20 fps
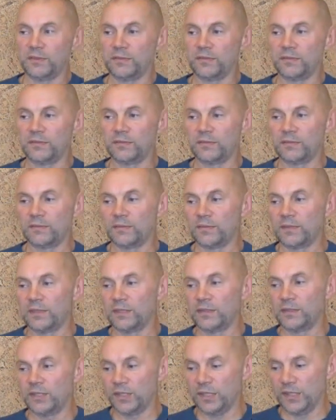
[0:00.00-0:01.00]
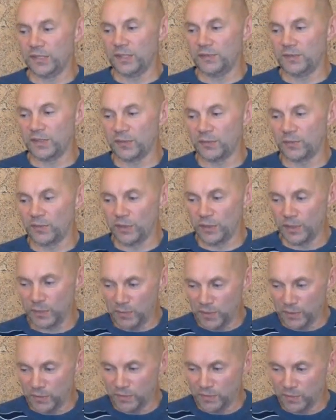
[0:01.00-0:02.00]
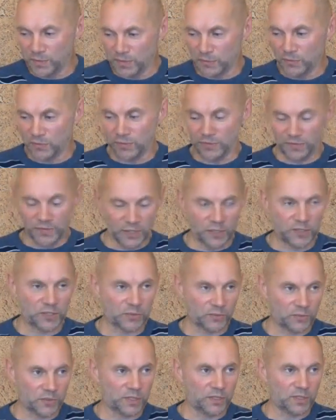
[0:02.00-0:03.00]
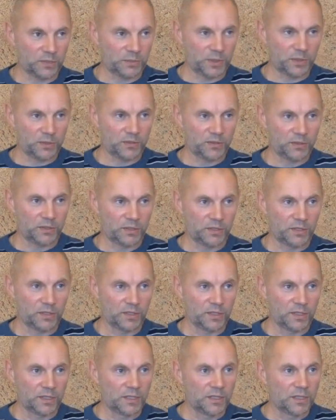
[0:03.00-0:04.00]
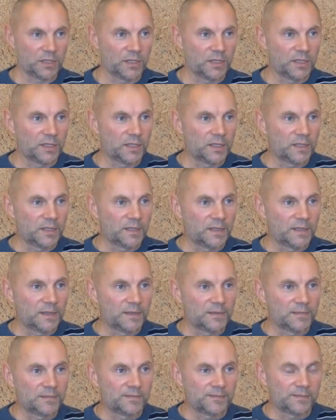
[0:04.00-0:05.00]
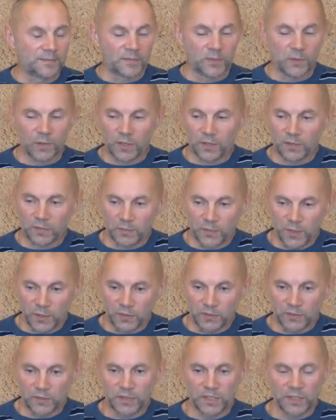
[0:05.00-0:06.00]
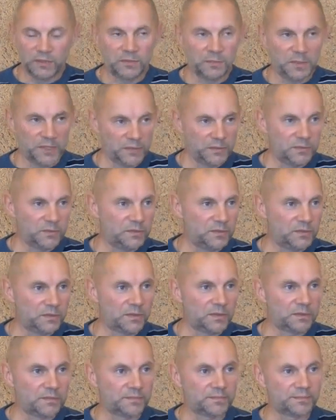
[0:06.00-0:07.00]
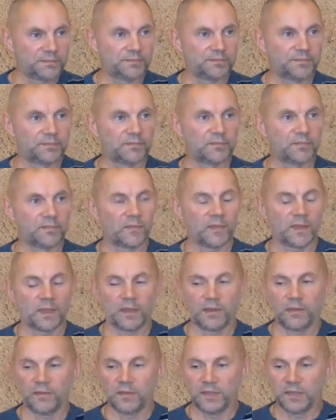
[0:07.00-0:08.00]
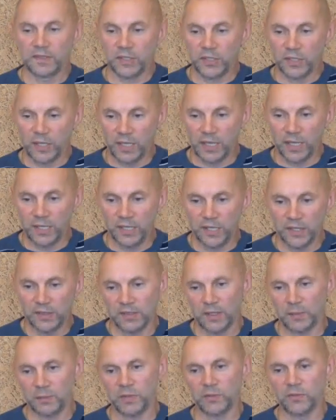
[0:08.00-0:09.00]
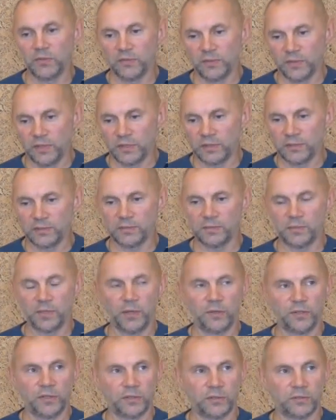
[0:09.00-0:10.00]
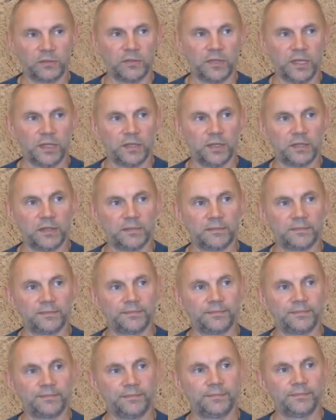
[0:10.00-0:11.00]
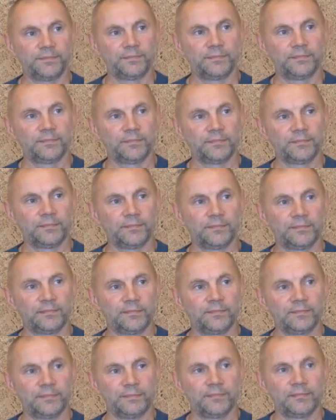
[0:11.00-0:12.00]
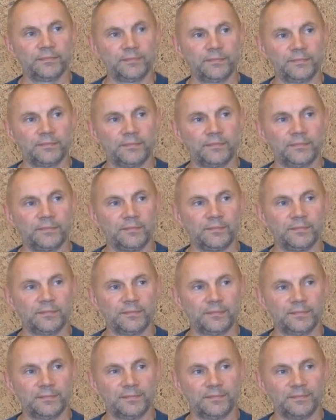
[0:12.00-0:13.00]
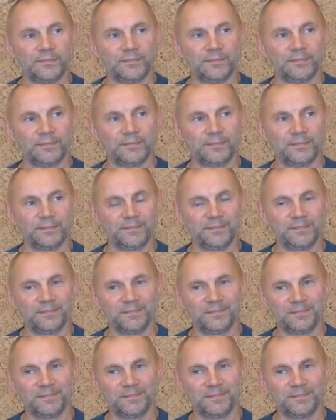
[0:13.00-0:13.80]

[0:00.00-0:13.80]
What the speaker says: But I can say that everybody is in presence. Even if you crave for something badly, everybody craves for something. And where does it happen? In presence. You can run after something only if you are.